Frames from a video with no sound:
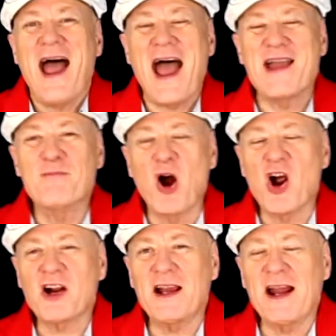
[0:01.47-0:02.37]
a
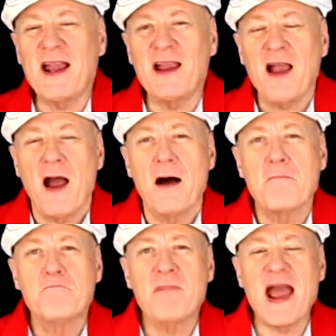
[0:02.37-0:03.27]
marketing
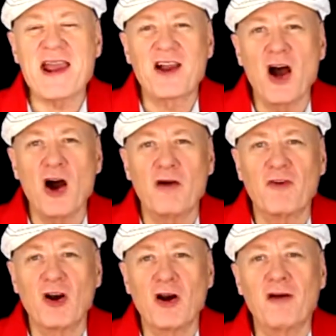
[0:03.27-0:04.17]

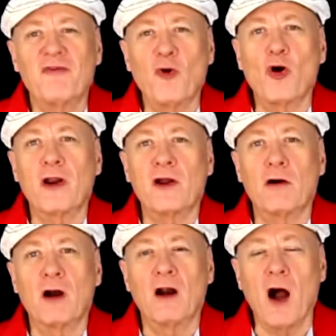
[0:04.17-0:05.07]
makeover for
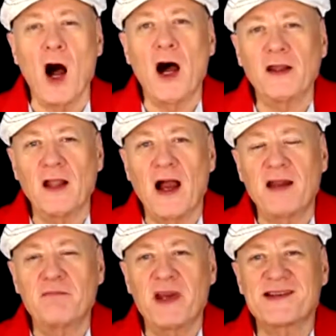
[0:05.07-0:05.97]
your
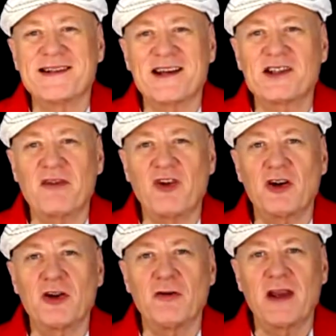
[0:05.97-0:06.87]
online business. If you're
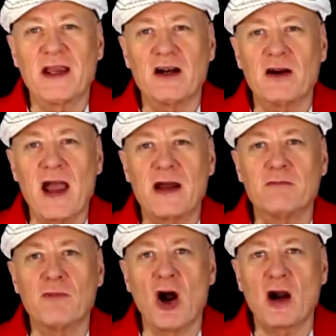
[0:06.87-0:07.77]
doing internet
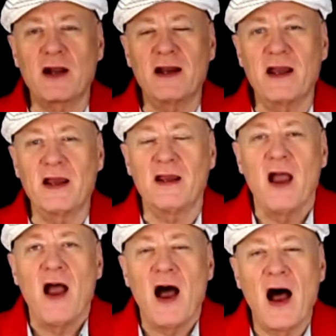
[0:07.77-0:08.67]
marketing,
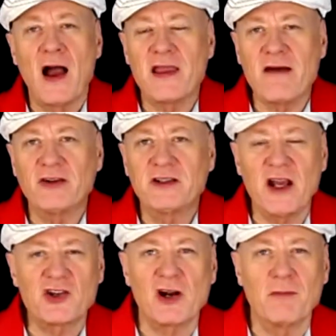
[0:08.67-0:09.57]
you have a
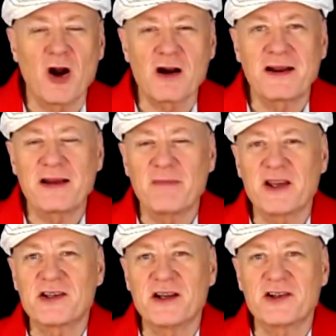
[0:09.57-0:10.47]
digital marketing
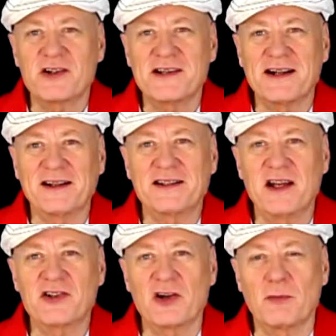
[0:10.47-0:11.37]
business, you're selling digital